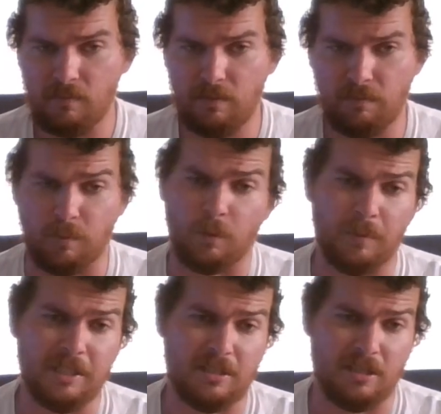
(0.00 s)

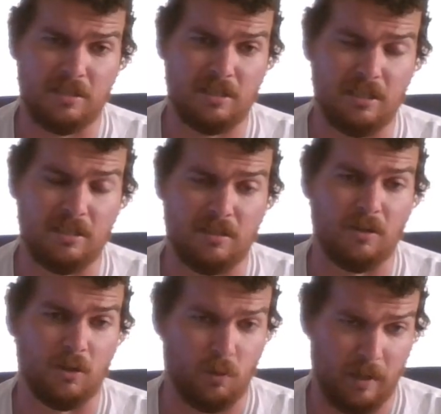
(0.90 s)
Veritas is
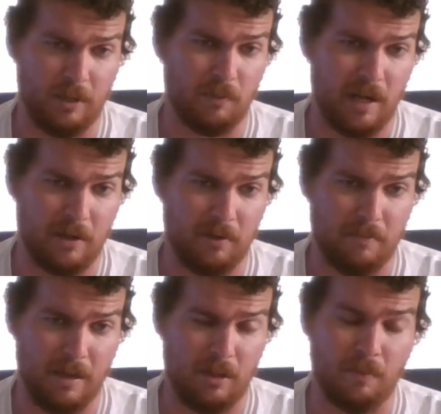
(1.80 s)
a great record,
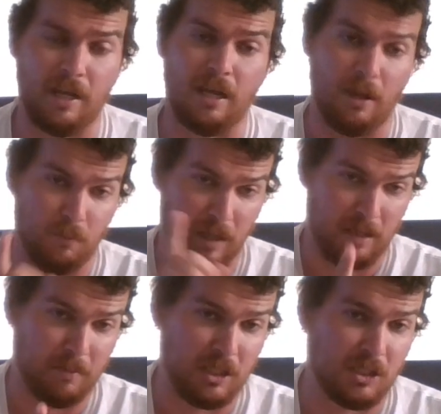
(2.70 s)
by the way. I
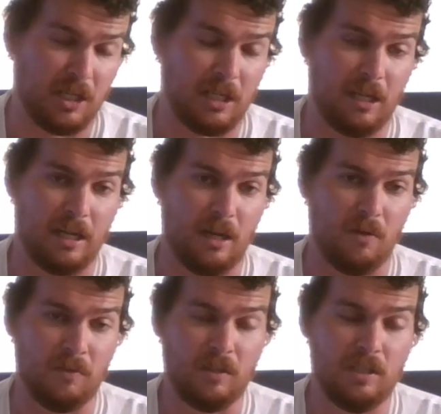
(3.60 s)
recommend checking it
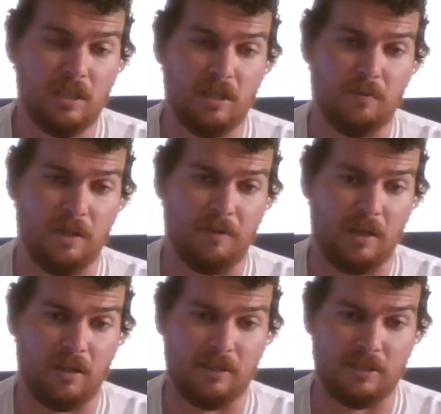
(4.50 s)
out if you have
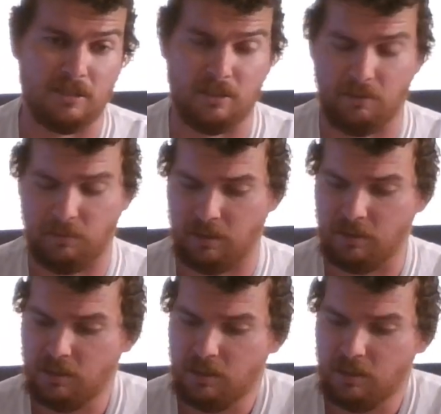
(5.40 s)
not listened to it.